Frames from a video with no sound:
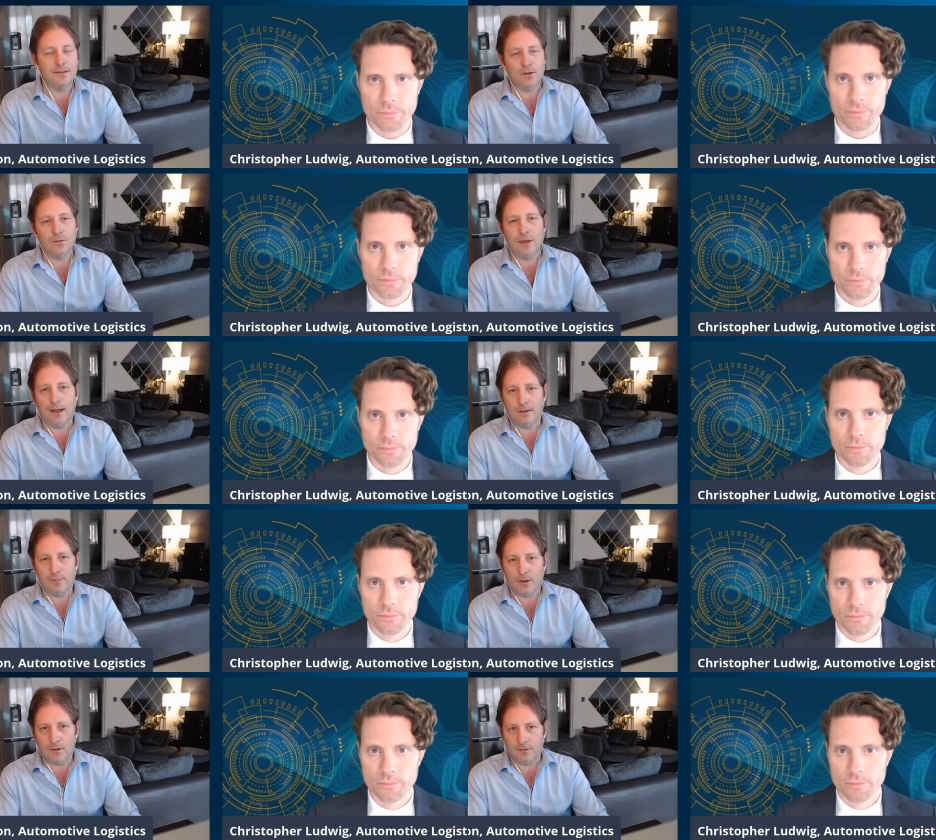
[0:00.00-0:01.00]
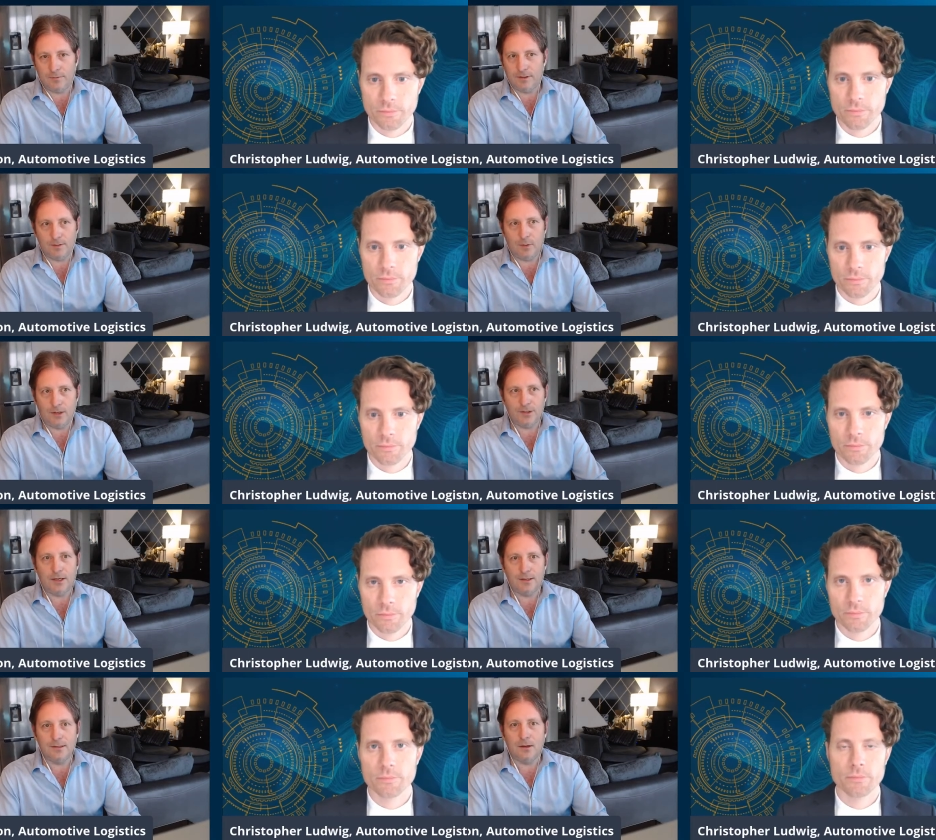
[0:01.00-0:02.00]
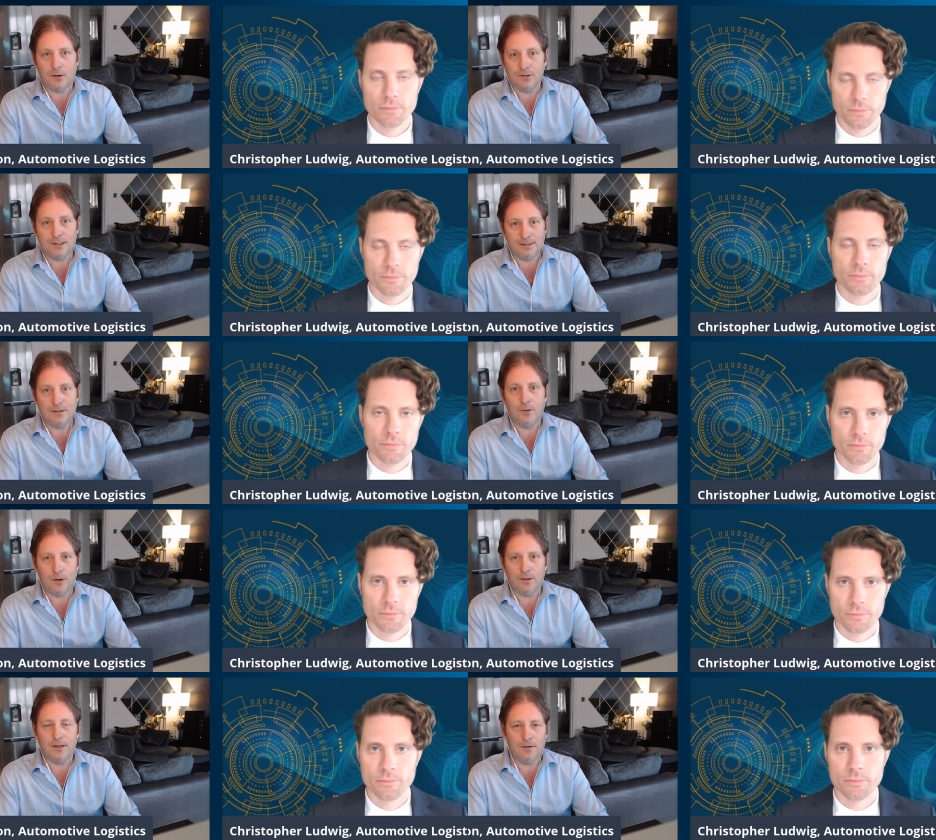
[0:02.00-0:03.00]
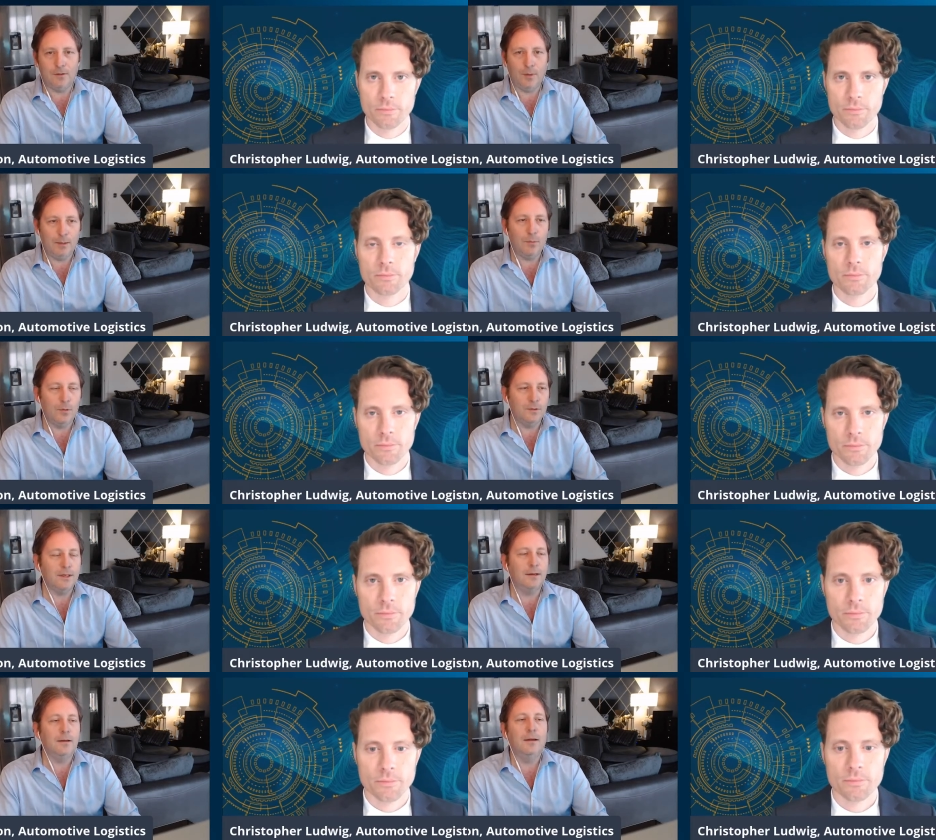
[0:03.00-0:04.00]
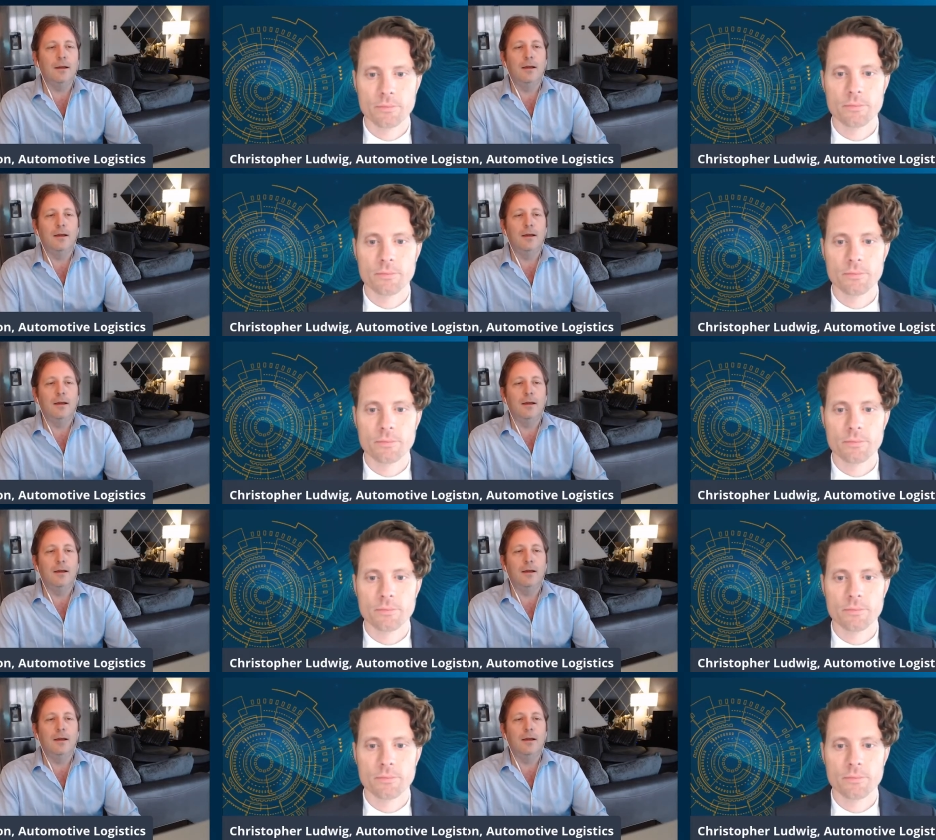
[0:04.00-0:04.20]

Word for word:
Speaker 1: So that part of the supply chain is largely still going to have to be imported